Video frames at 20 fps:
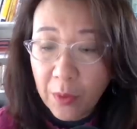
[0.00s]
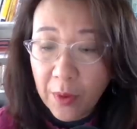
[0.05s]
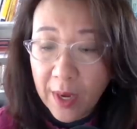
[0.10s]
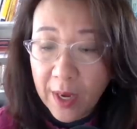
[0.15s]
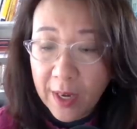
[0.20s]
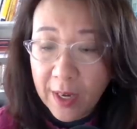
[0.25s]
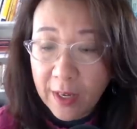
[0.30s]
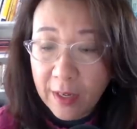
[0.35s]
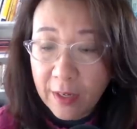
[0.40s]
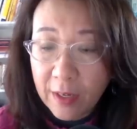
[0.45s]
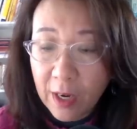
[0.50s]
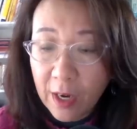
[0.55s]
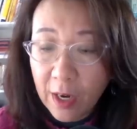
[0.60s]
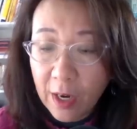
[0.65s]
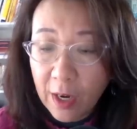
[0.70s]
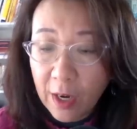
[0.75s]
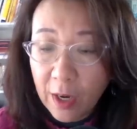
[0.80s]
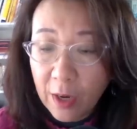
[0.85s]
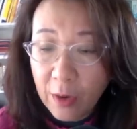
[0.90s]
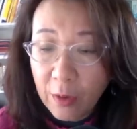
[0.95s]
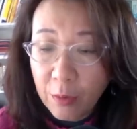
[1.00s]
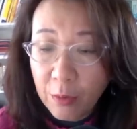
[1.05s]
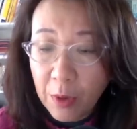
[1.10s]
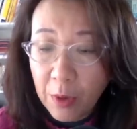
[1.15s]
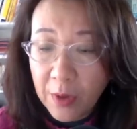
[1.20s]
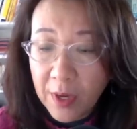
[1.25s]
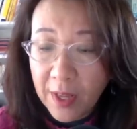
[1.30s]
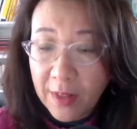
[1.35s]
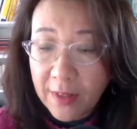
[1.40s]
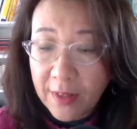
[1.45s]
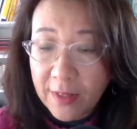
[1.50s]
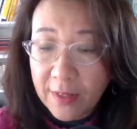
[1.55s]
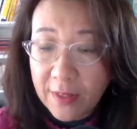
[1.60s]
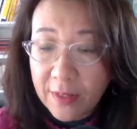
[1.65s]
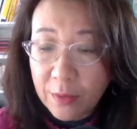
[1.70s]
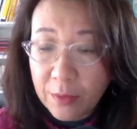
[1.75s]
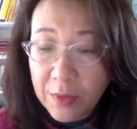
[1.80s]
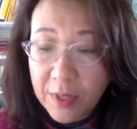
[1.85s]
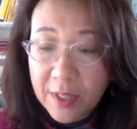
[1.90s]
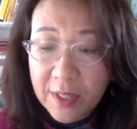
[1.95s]
in it. Wrote on this
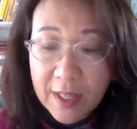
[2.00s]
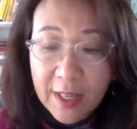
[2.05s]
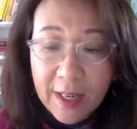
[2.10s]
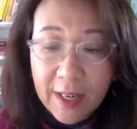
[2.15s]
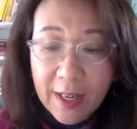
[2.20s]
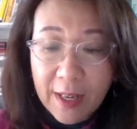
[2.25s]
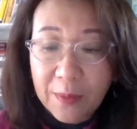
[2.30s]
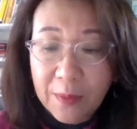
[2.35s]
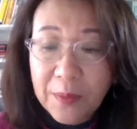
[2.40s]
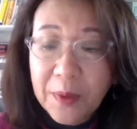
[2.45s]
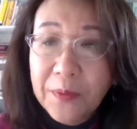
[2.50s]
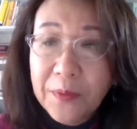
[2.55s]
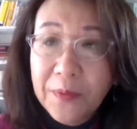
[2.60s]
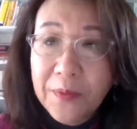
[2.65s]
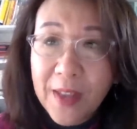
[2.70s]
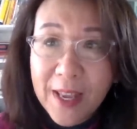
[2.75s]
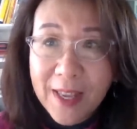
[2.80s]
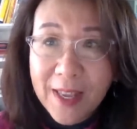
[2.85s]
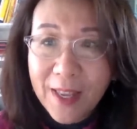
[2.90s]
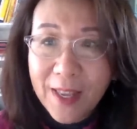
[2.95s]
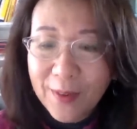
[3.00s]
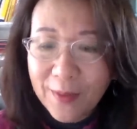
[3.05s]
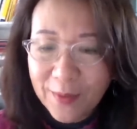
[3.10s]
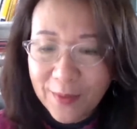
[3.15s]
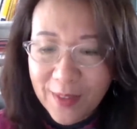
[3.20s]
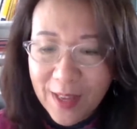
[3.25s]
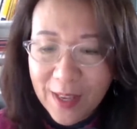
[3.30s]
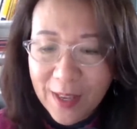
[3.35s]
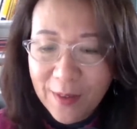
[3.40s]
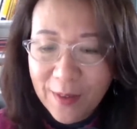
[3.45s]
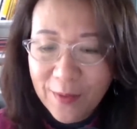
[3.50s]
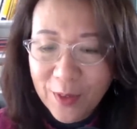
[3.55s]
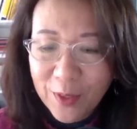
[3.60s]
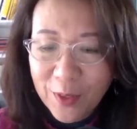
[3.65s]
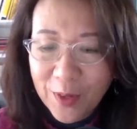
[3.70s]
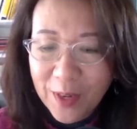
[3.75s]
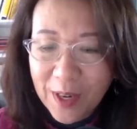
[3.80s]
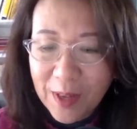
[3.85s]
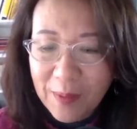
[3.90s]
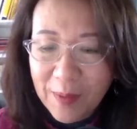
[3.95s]
recently. Well, thank you. Thank you for
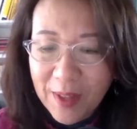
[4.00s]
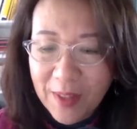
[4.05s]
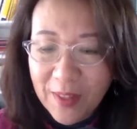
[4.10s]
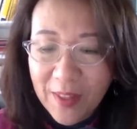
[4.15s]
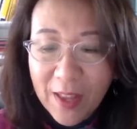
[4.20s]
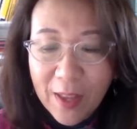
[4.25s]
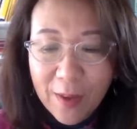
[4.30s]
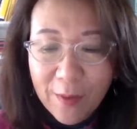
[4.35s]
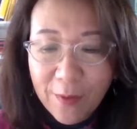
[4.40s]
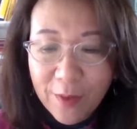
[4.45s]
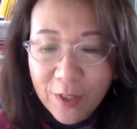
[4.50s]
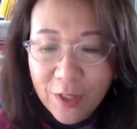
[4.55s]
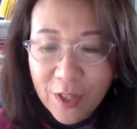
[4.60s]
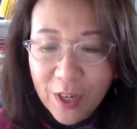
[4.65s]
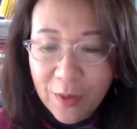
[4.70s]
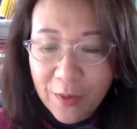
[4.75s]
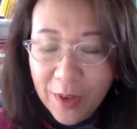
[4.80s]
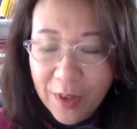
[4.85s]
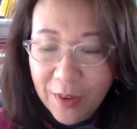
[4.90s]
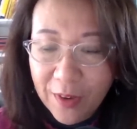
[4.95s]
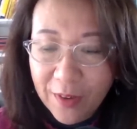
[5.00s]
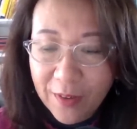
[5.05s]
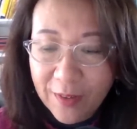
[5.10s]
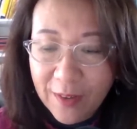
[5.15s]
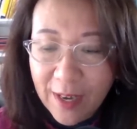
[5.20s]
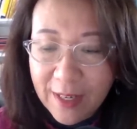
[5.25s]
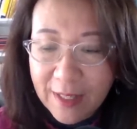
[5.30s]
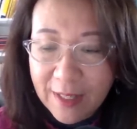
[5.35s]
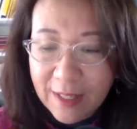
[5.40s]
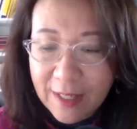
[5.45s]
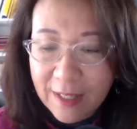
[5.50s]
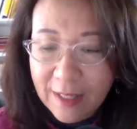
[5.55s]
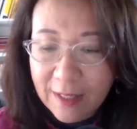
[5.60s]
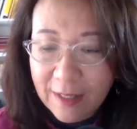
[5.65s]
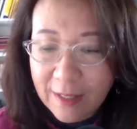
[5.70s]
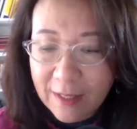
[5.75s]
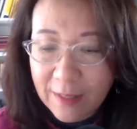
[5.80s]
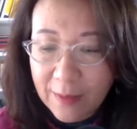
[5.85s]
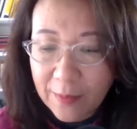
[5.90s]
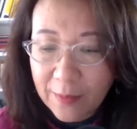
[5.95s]
joining me. Thank you for sharing your
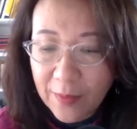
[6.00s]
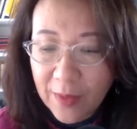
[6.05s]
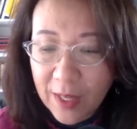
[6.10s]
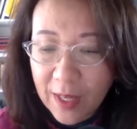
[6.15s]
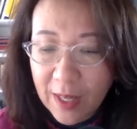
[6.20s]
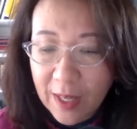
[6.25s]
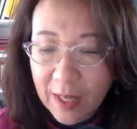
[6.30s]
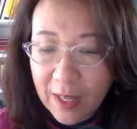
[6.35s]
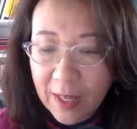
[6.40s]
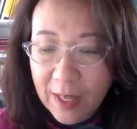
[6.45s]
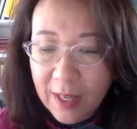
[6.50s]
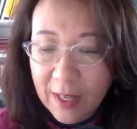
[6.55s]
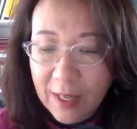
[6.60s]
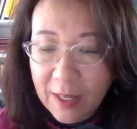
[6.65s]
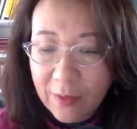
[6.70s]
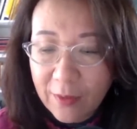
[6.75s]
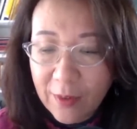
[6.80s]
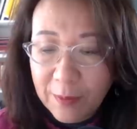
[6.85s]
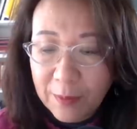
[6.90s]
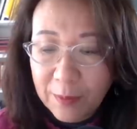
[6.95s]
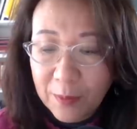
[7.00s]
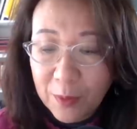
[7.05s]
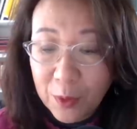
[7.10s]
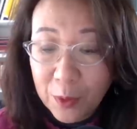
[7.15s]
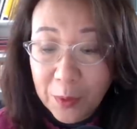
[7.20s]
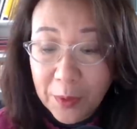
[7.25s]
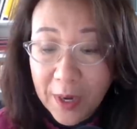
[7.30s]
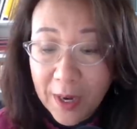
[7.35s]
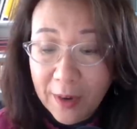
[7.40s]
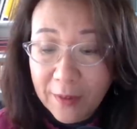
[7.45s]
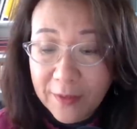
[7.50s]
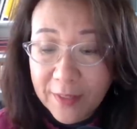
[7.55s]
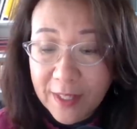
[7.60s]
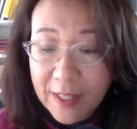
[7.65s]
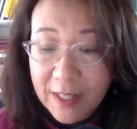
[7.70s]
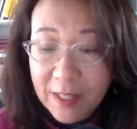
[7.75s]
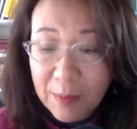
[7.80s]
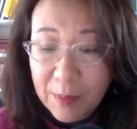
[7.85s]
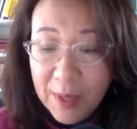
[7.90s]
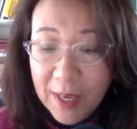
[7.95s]
ideas. From twelve, C
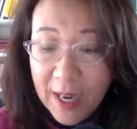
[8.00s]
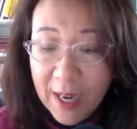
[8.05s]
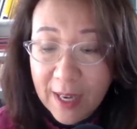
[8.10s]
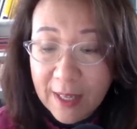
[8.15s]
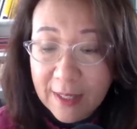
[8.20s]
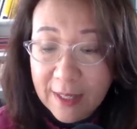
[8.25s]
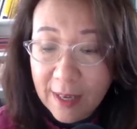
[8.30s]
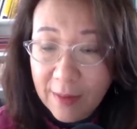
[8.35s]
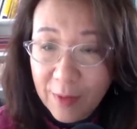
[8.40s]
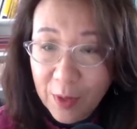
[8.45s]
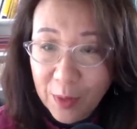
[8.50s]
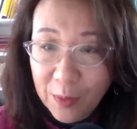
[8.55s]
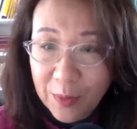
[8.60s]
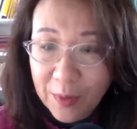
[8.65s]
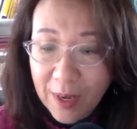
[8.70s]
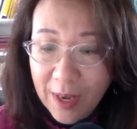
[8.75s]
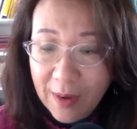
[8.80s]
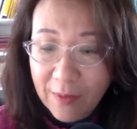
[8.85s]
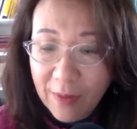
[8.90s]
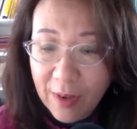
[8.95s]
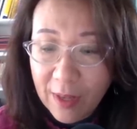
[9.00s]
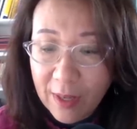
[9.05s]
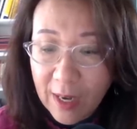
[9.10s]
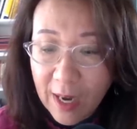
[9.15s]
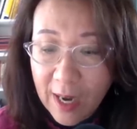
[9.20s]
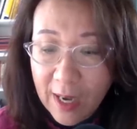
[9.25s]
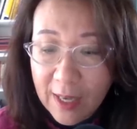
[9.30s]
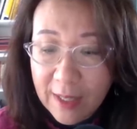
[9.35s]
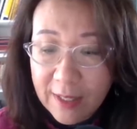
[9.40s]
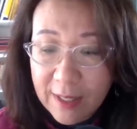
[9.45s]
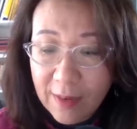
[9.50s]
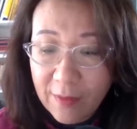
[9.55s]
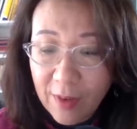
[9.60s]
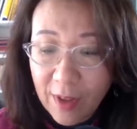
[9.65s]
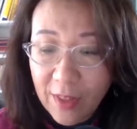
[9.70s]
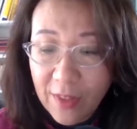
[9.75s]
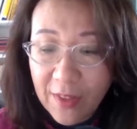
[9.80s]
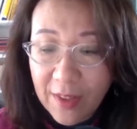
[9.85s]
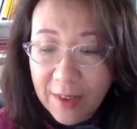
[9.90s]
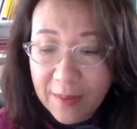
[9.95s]
C P hides every every hides
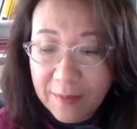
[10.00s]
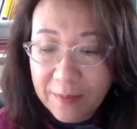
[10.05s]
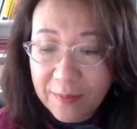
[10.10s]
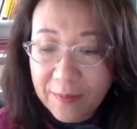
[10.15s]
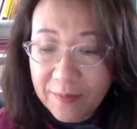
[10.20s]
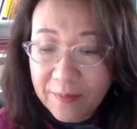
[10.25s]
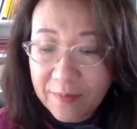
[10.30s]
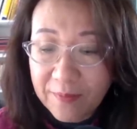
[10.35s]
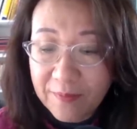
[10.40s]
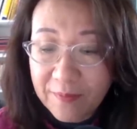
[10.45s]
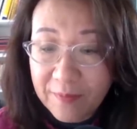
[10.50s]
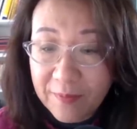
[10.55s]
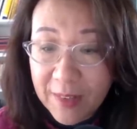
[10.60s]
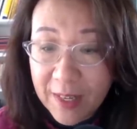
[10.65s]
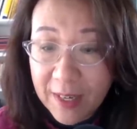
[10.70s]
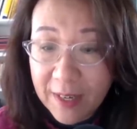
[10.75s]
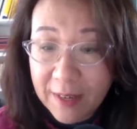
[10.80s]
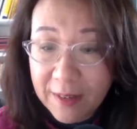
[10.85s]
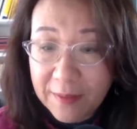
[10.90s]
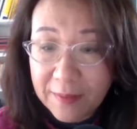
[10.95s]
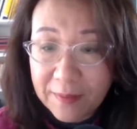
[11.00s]
everything. Yeah.